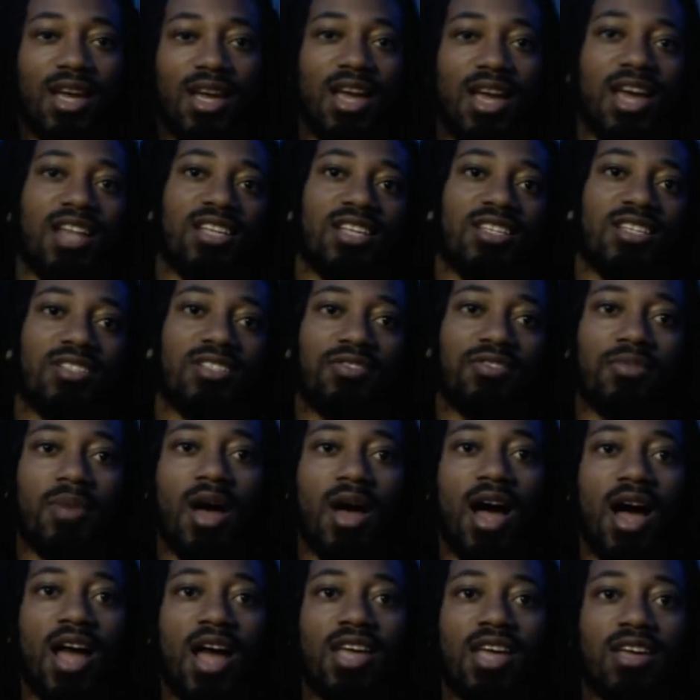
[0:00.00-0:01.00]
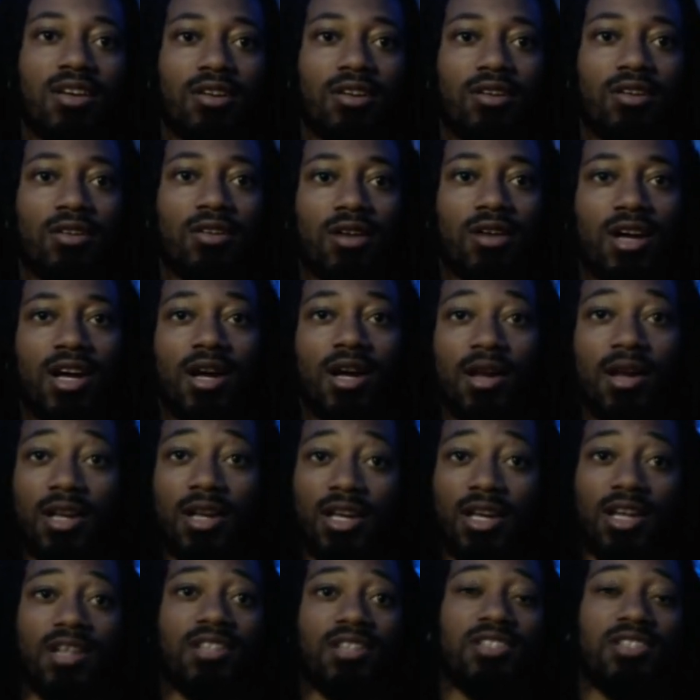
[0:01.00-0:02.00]
And this is from Ayinger.
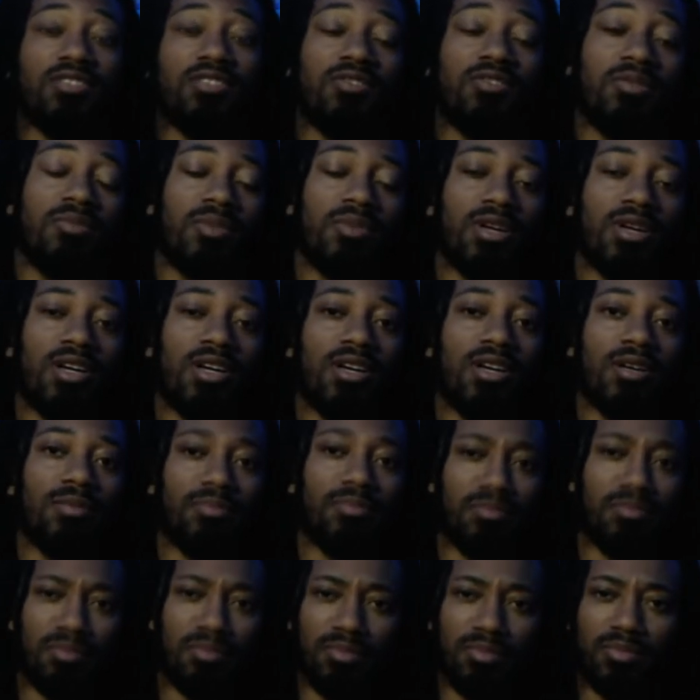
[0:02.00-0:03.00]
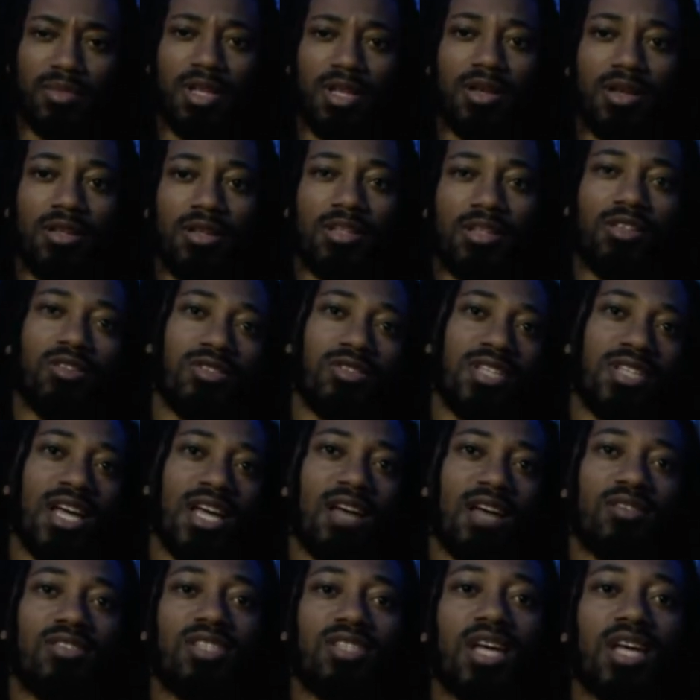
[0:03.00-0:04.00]
Again, this is from a little
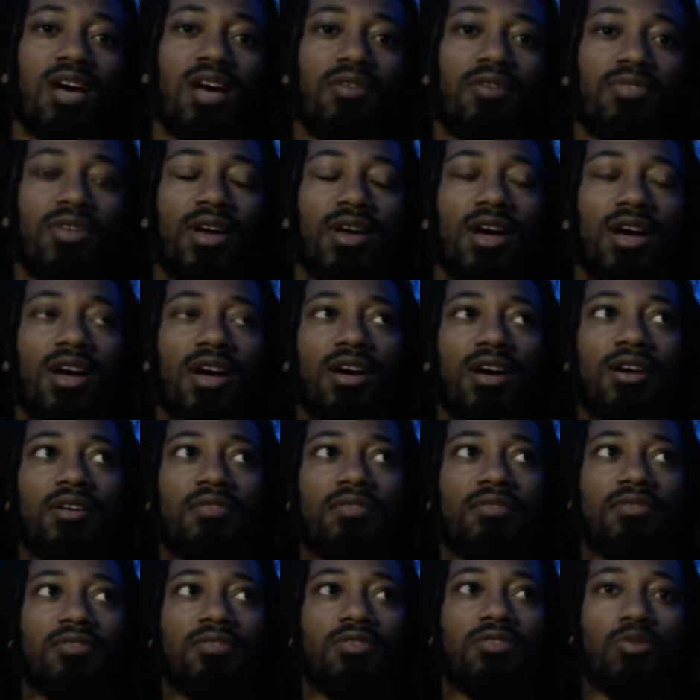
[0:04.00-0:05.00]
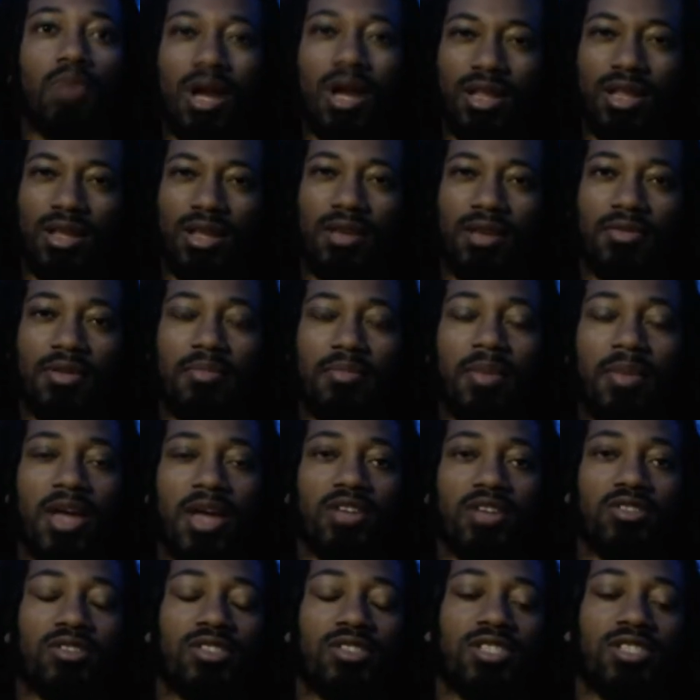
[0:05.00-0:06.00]
town south of, directly of the
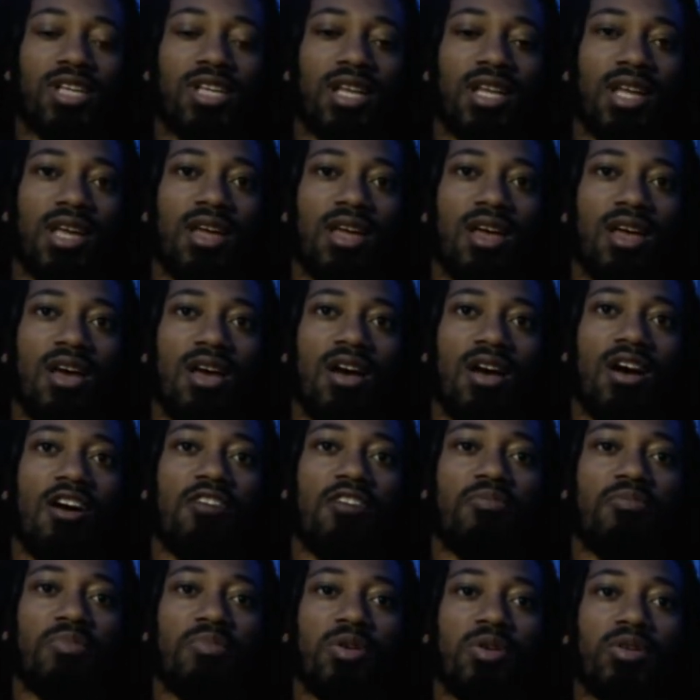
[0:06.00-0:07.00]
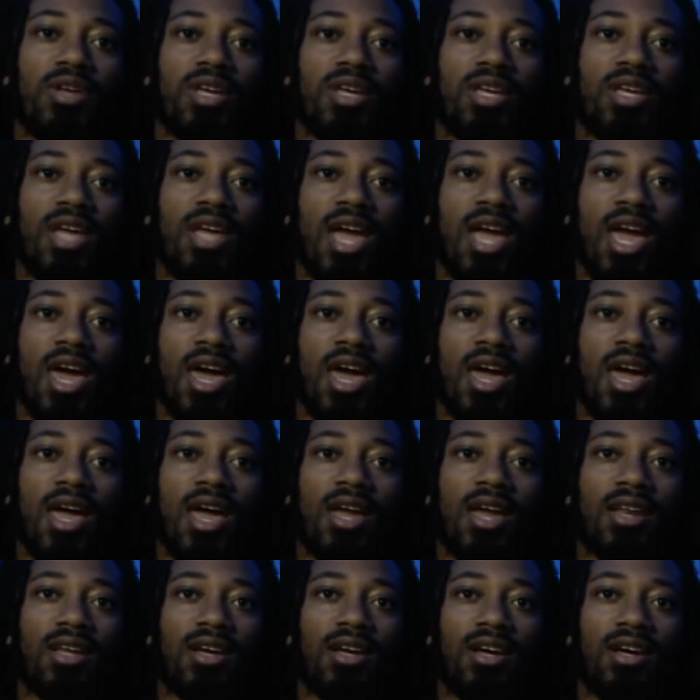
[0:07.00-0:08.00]
major city of Munich,
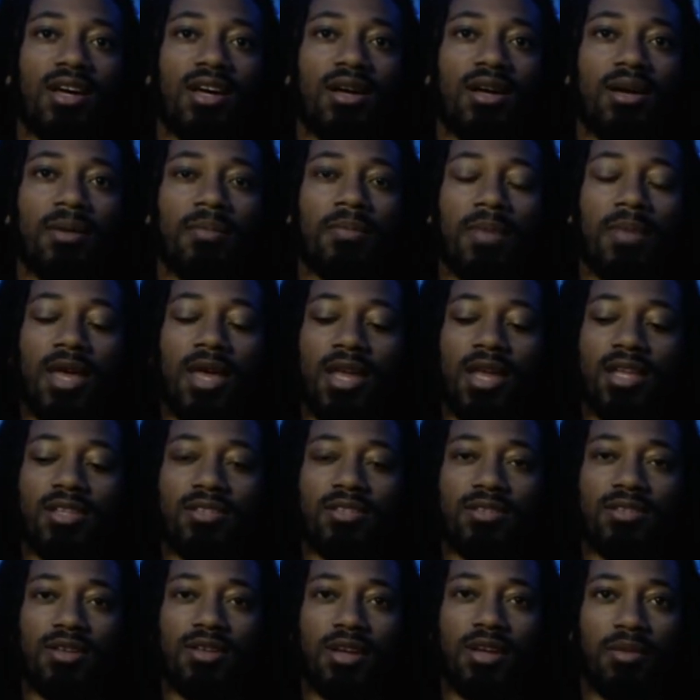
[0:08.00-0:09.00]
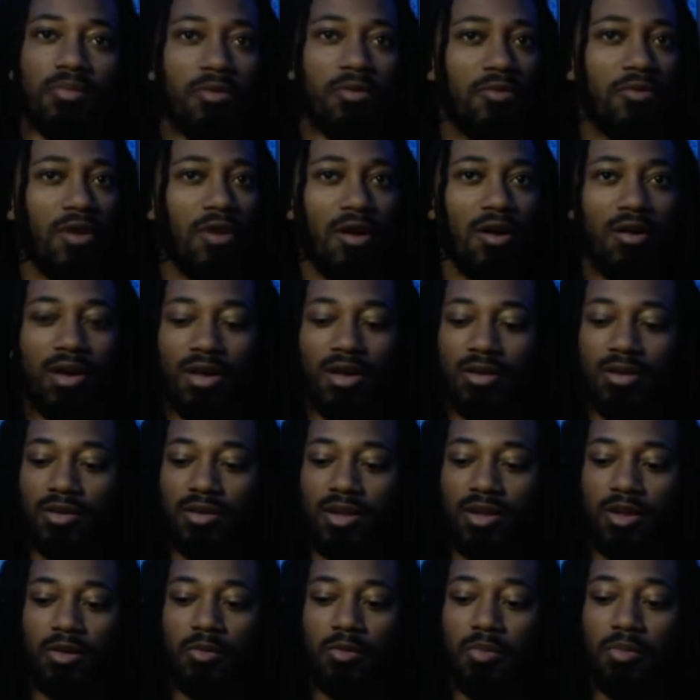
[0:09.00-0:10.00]
and it's a Bavarian,
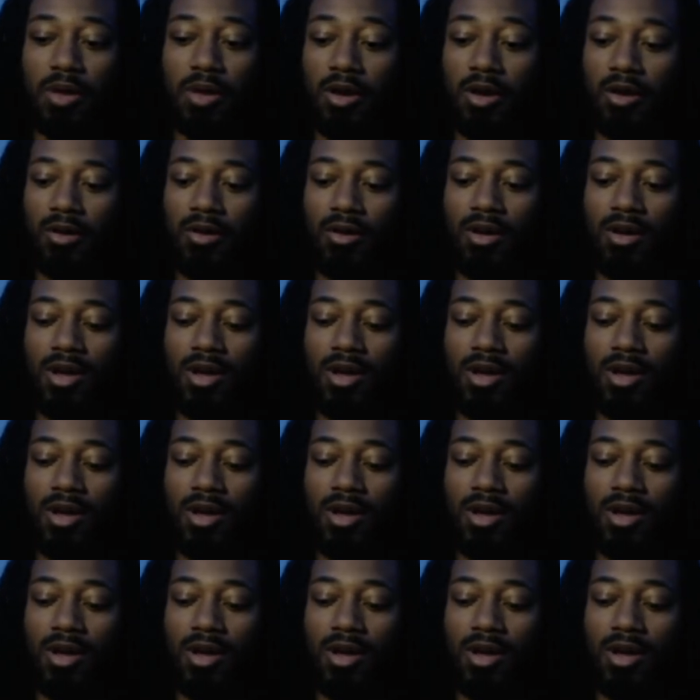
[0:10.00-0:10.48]
you know, beer.